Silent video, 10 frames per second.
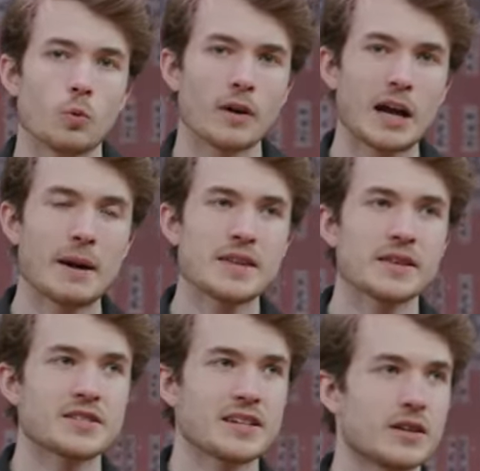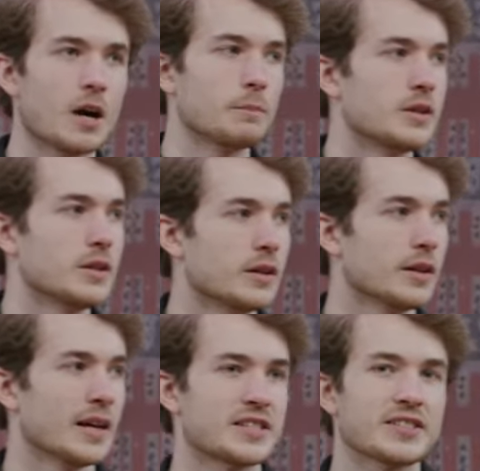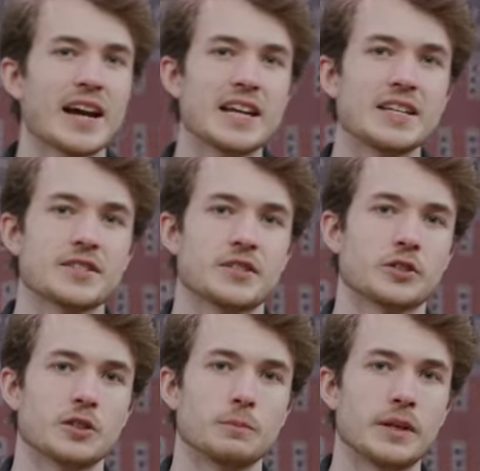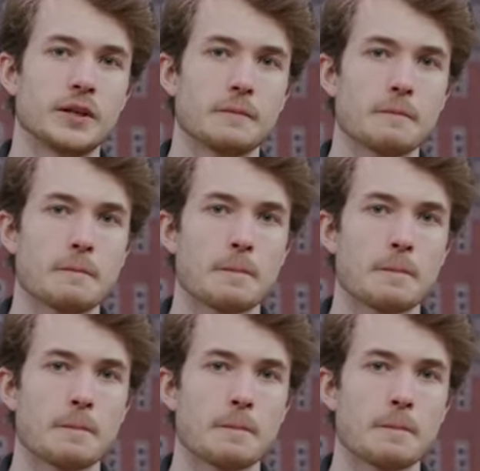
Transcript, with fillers: Why might this data not be as tidy as it could be?